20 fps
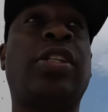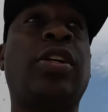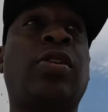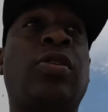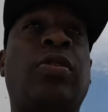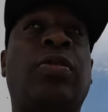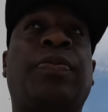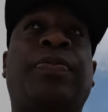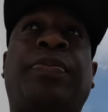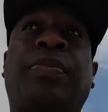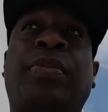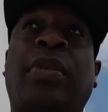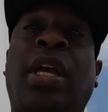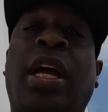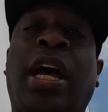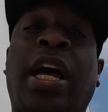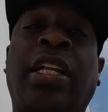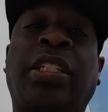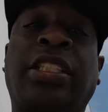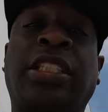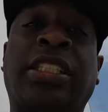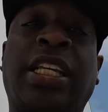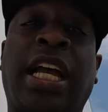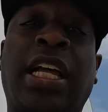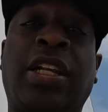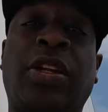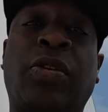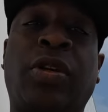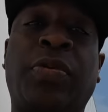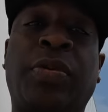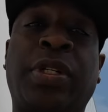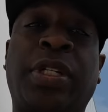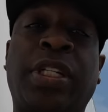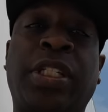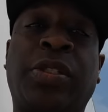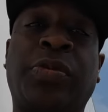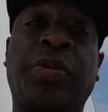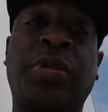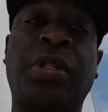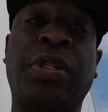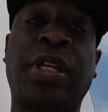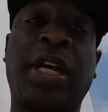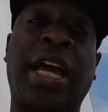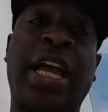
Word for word: So I just got loaded with this one.